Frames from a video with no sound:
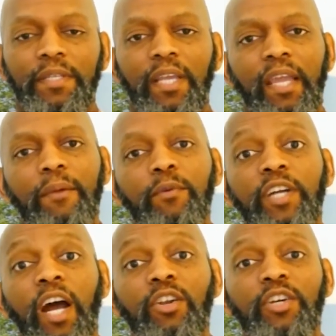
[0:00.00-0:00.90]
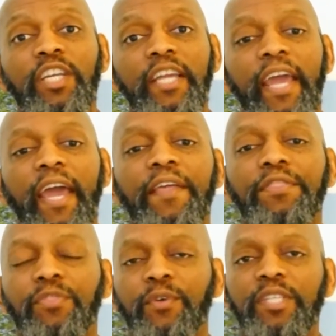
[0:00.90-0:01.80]
And we are looking at
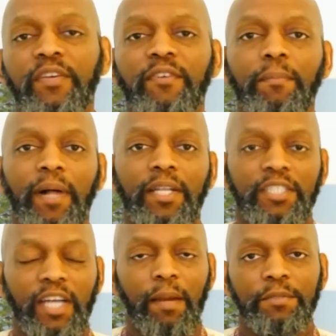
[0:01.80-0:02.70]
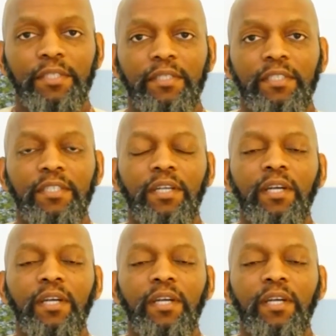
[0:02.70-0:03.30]
three different policy options.